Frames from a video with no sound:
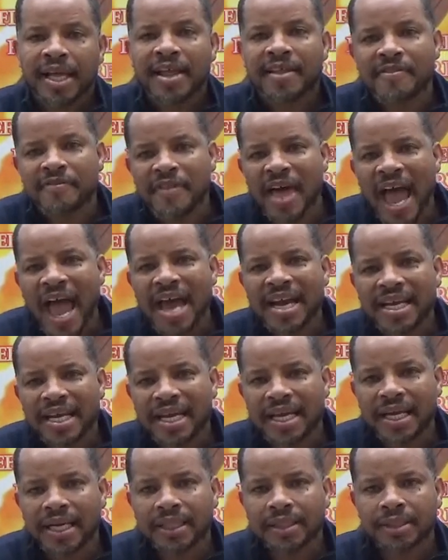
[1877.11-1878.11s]
And that
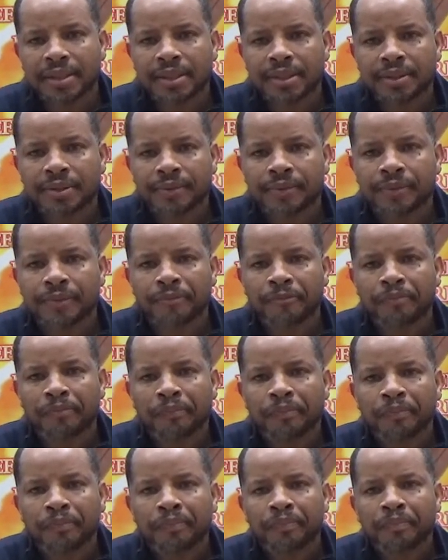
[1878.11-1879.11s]
is
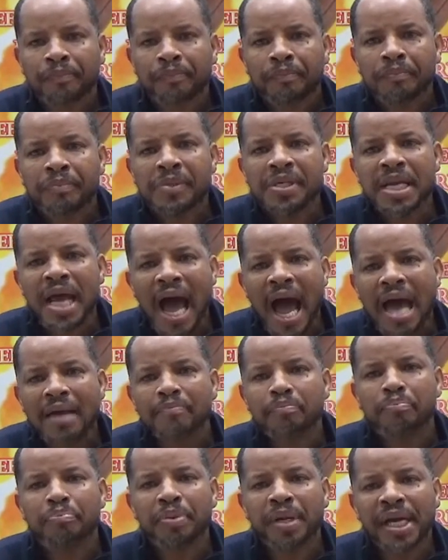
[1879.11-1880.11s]

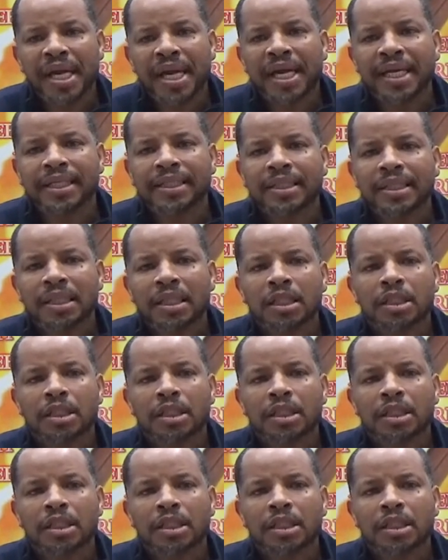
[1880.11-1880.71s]
not being